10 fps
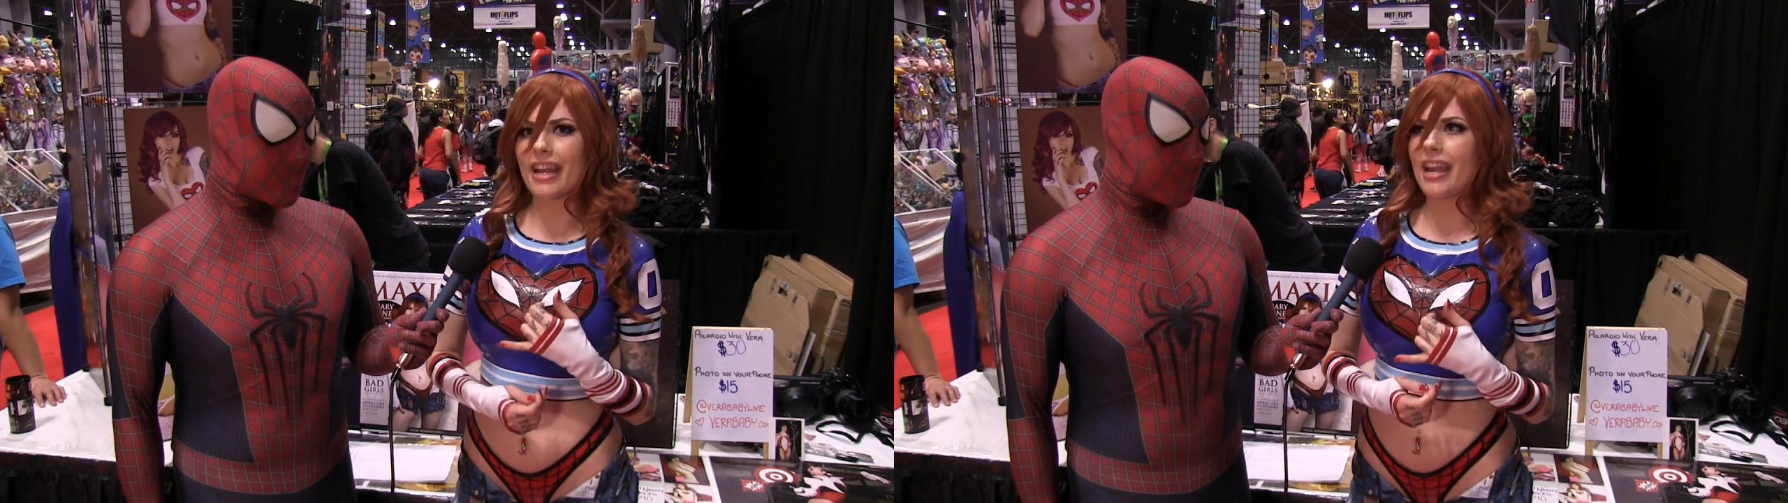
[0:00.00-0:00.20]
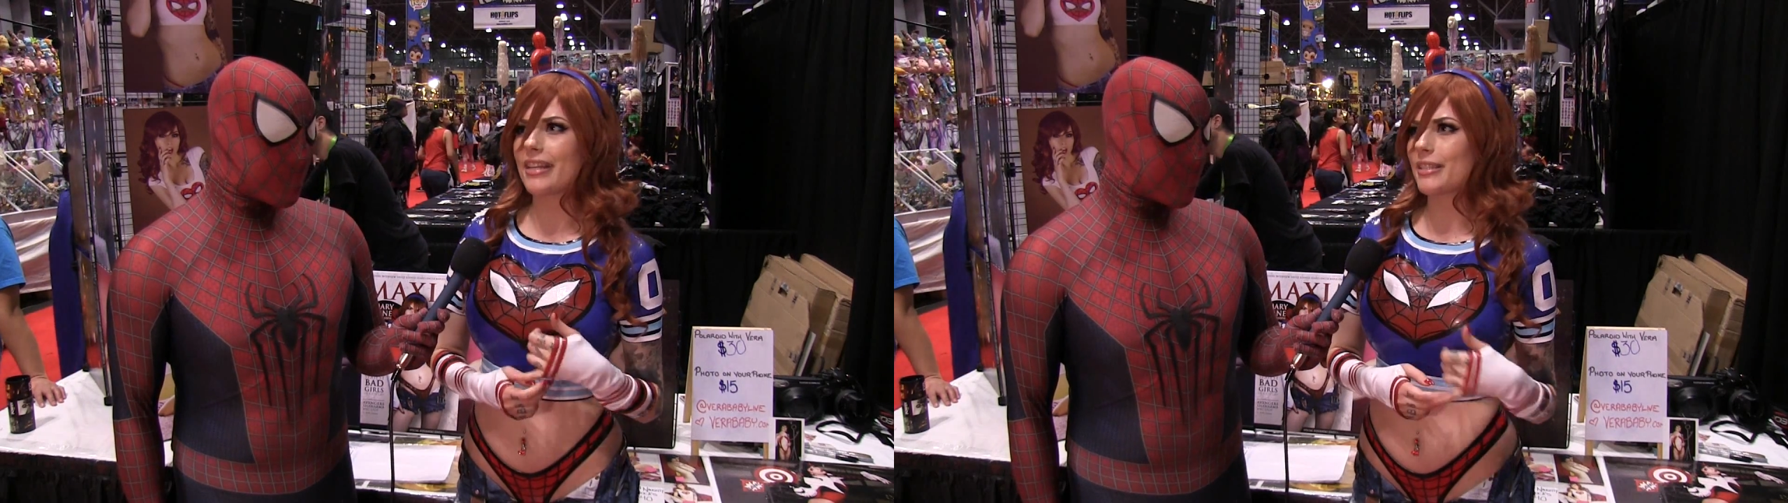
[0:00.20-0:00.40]

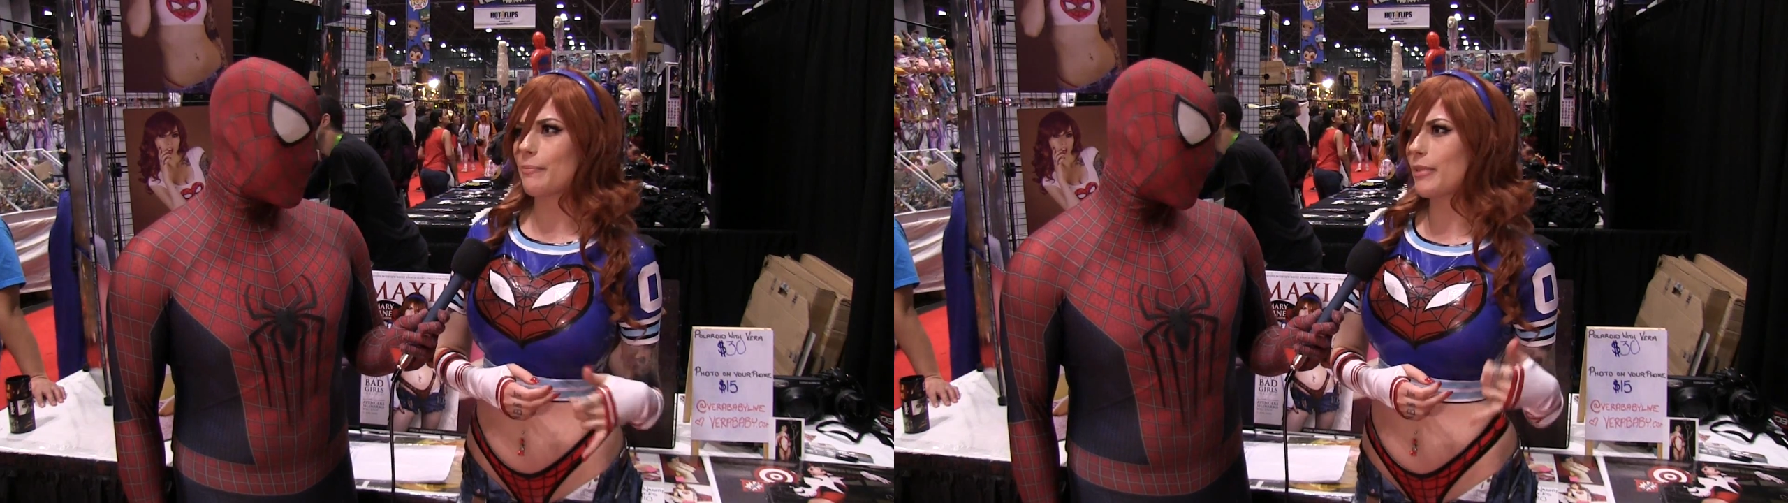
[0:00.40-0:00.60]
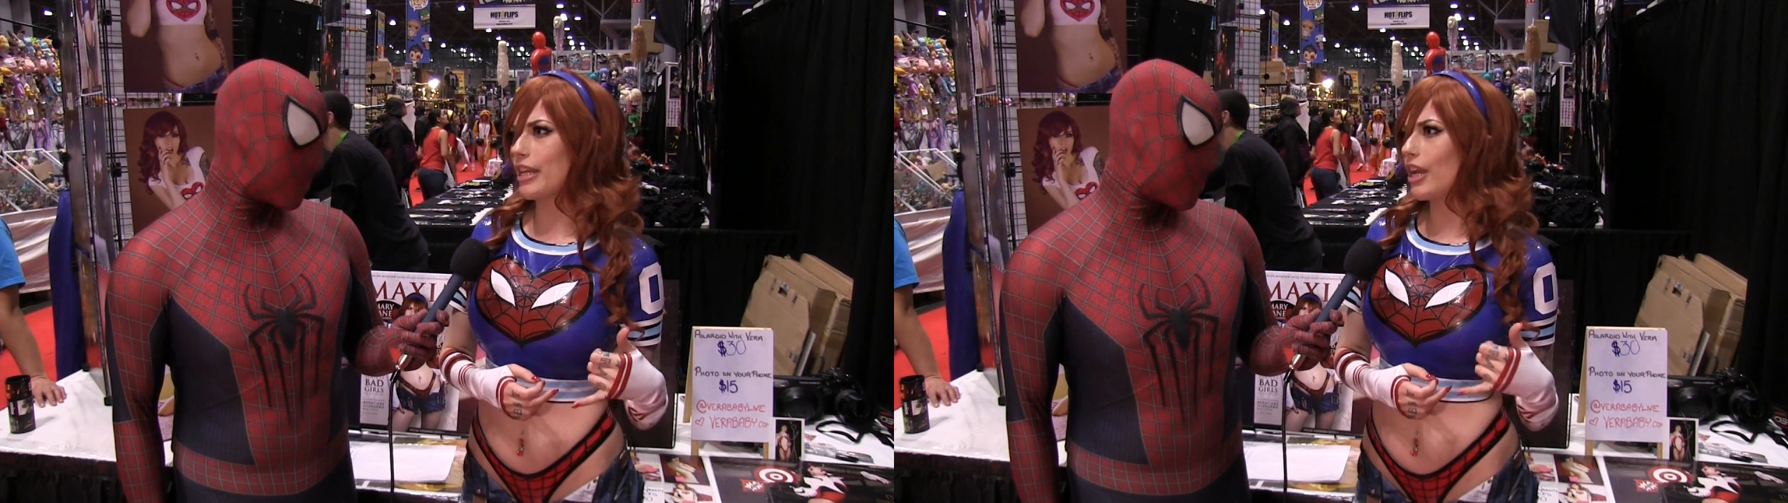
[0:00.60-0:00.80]
I had
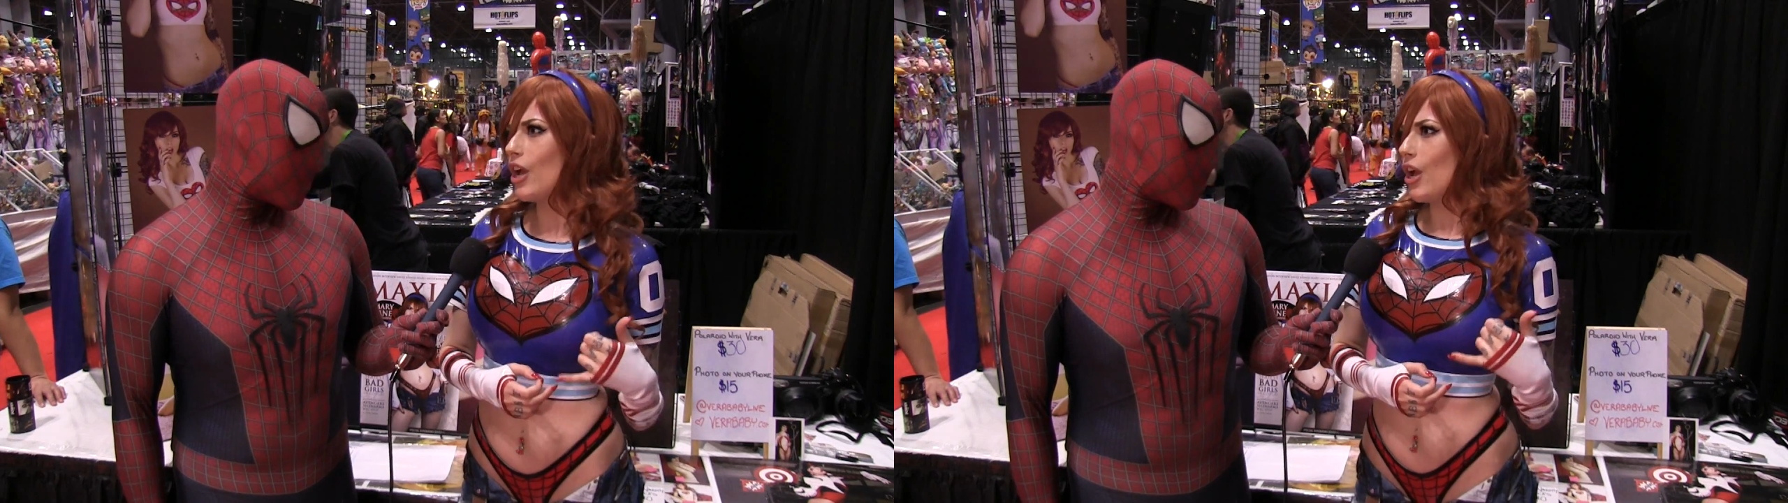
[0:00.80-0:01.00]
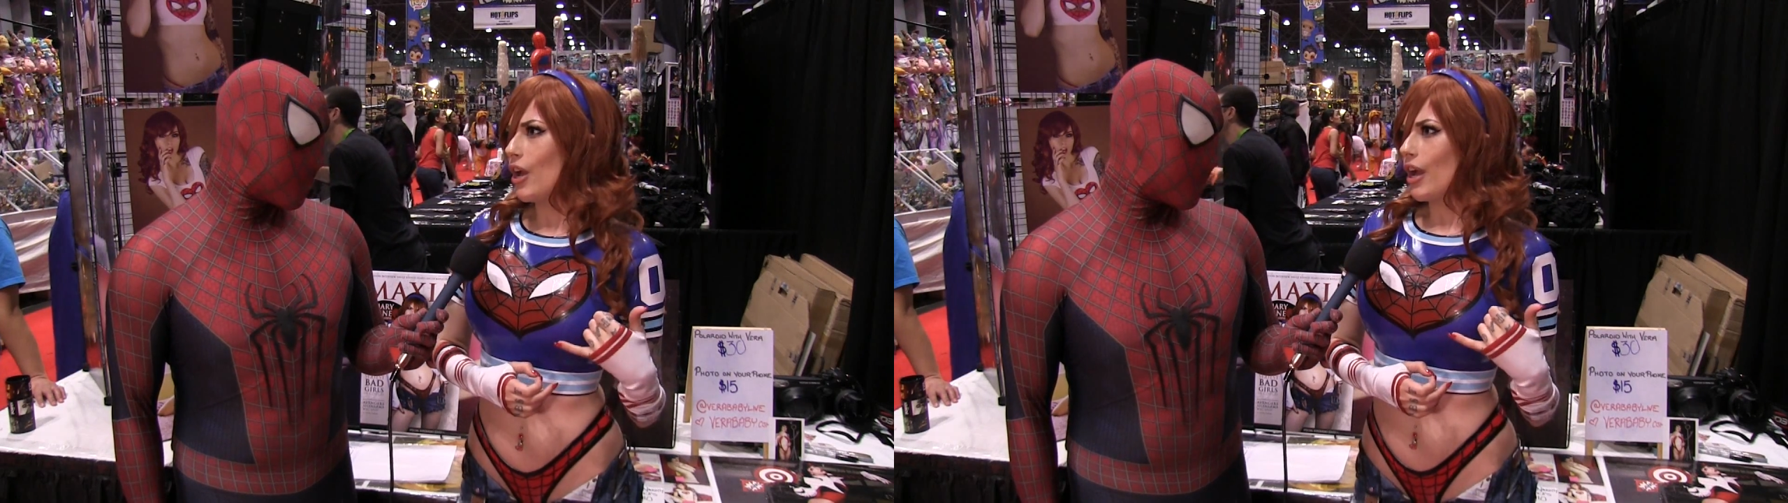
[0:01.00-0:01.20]
somebody
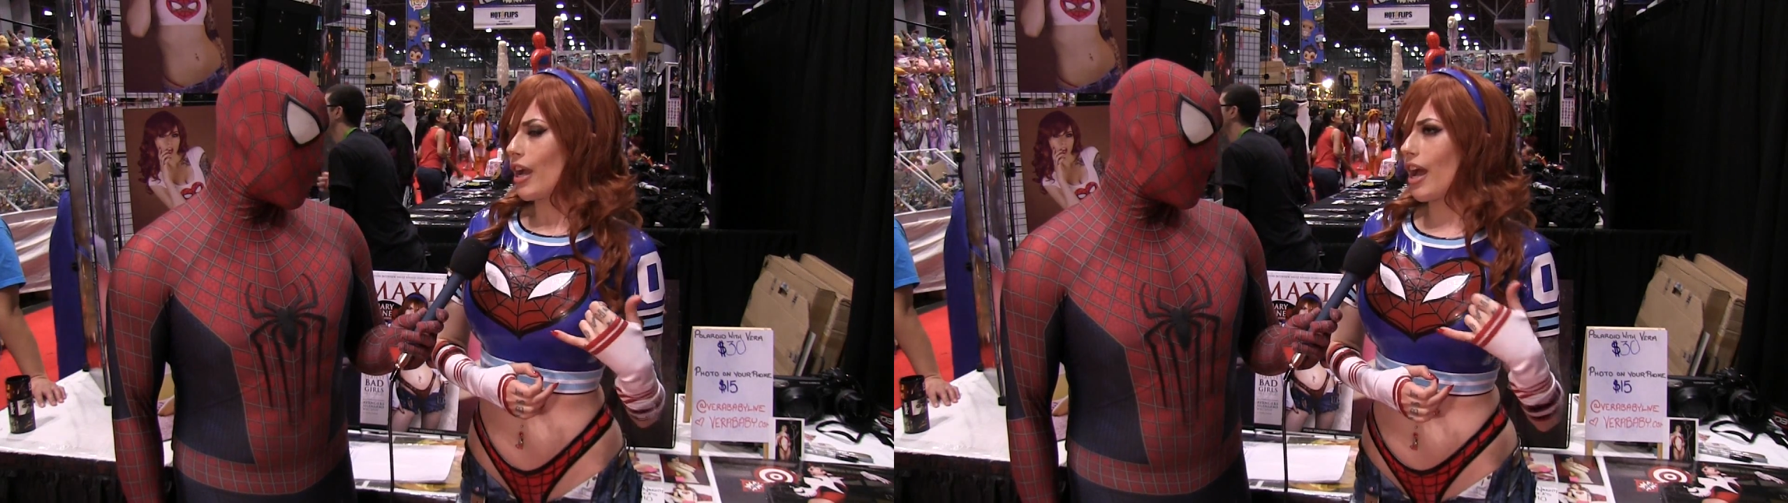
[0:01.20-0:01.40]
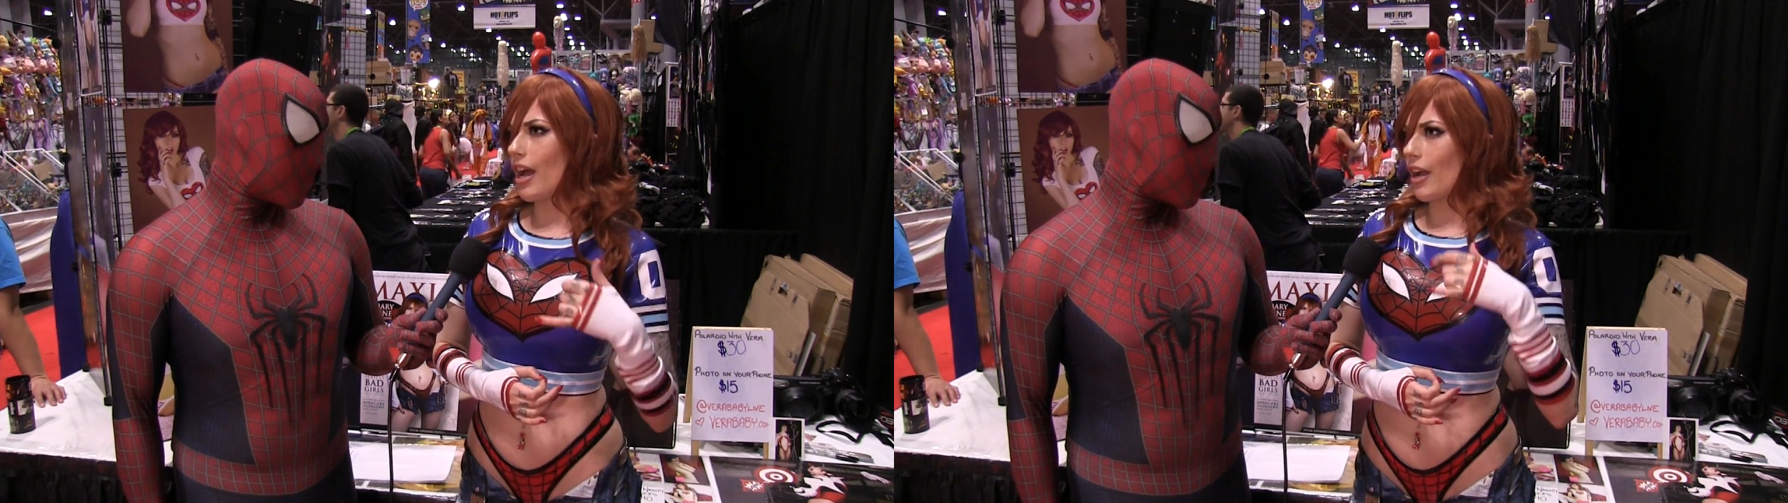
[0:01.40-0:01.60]

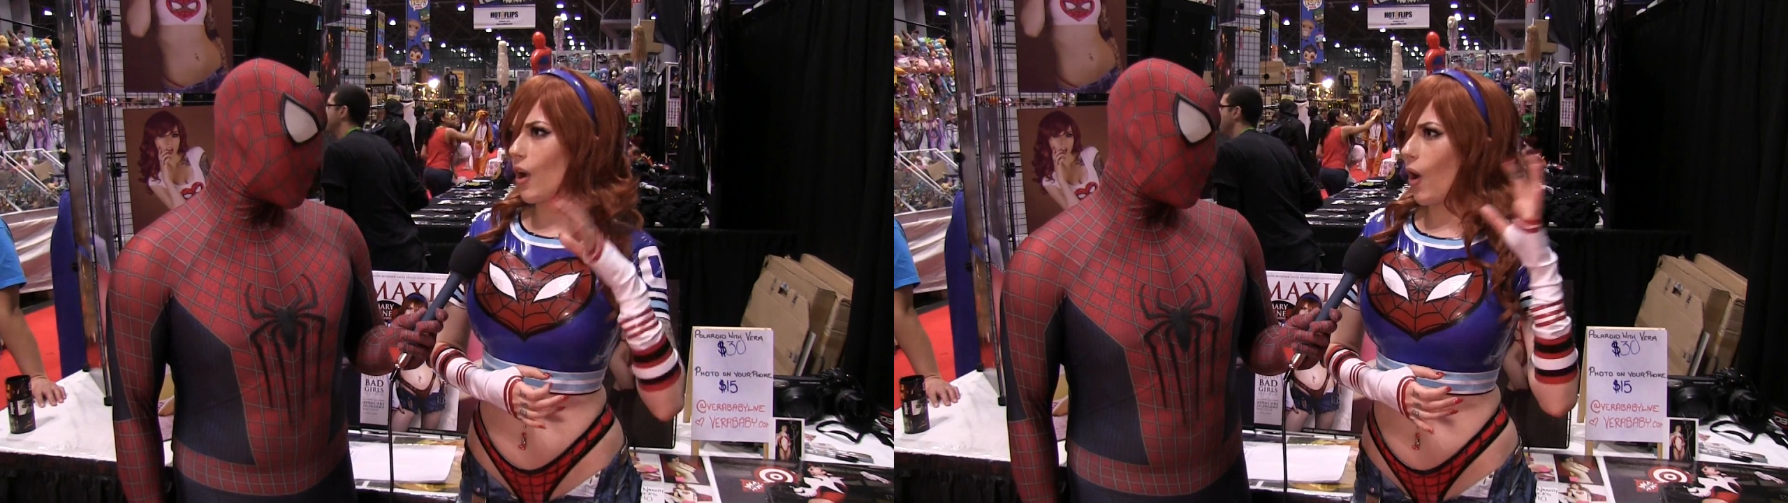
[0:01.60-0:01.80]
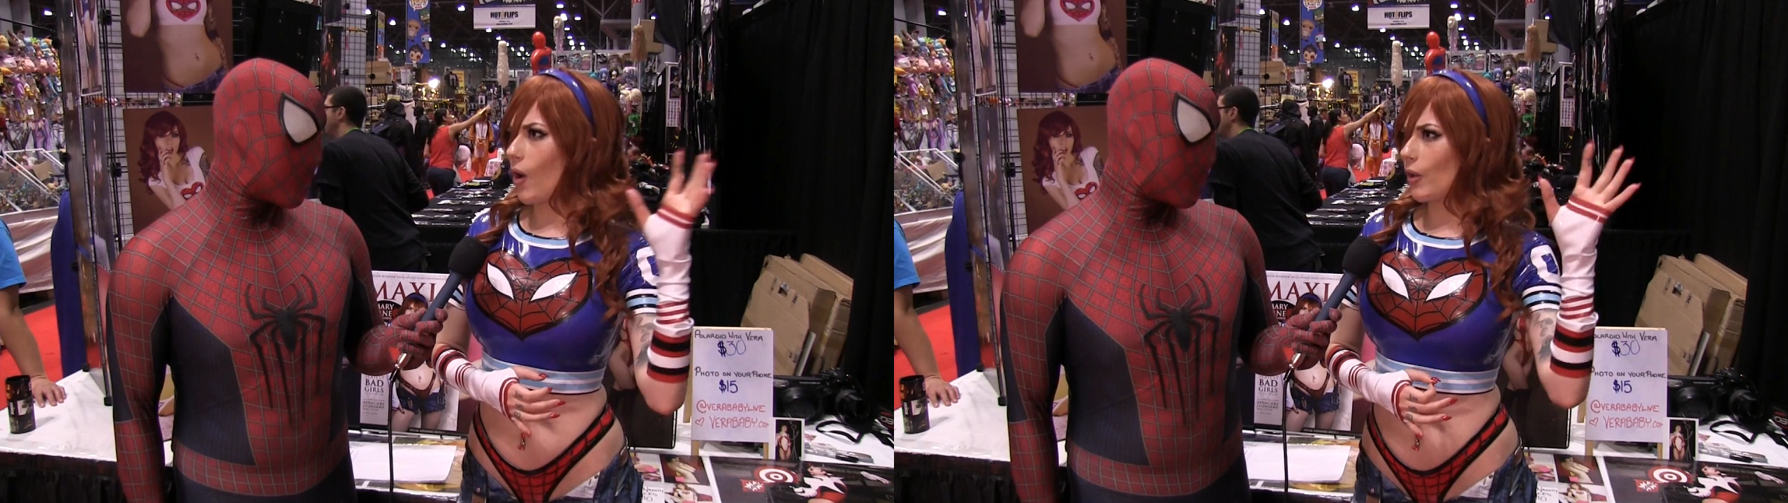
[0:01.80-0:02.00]

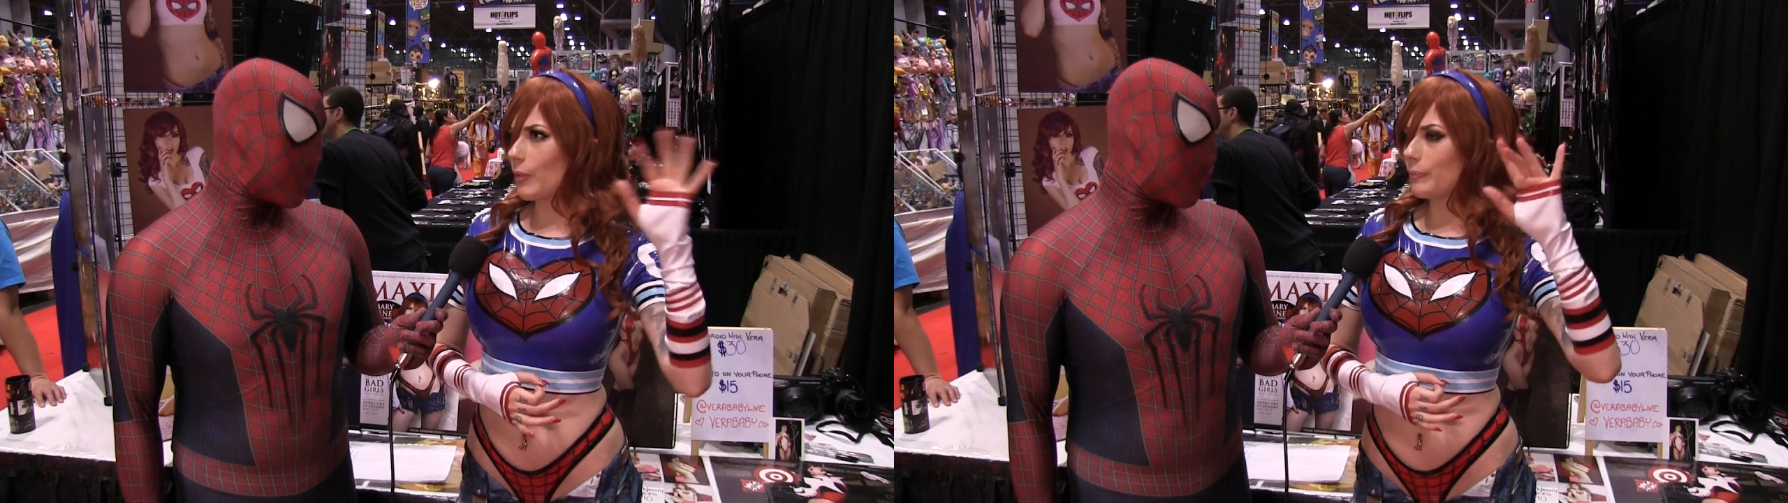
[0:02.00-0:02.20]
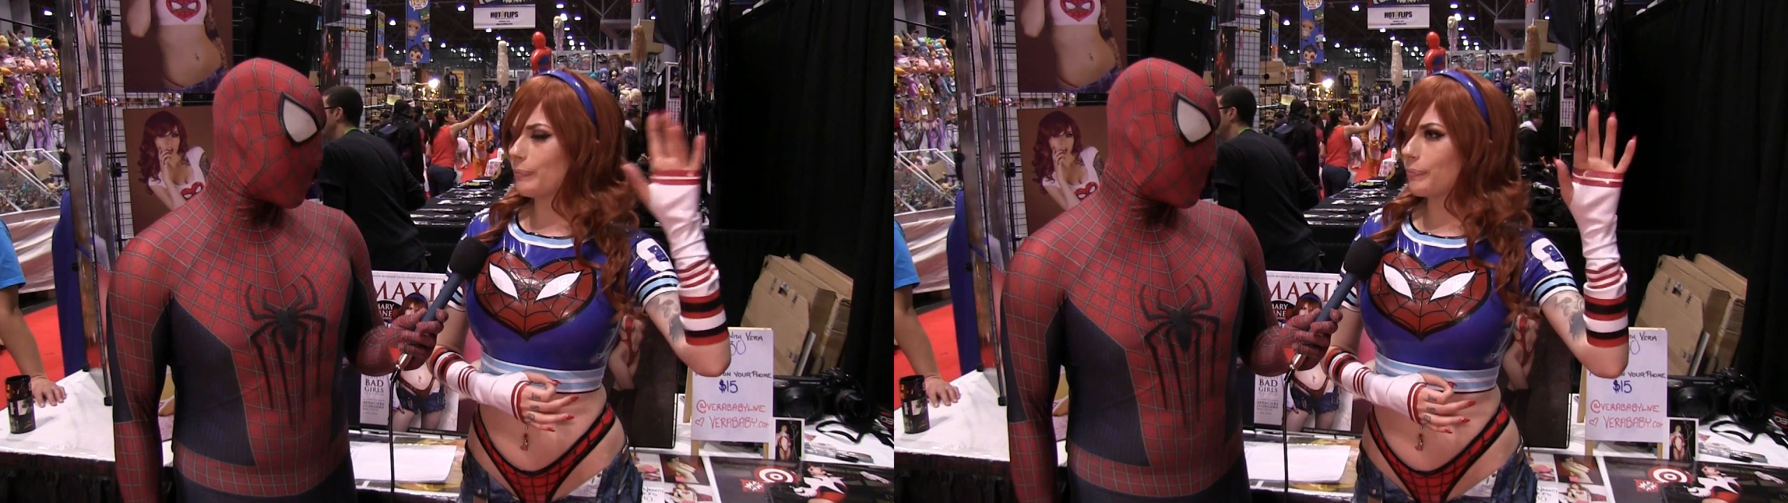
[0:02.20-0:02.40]
call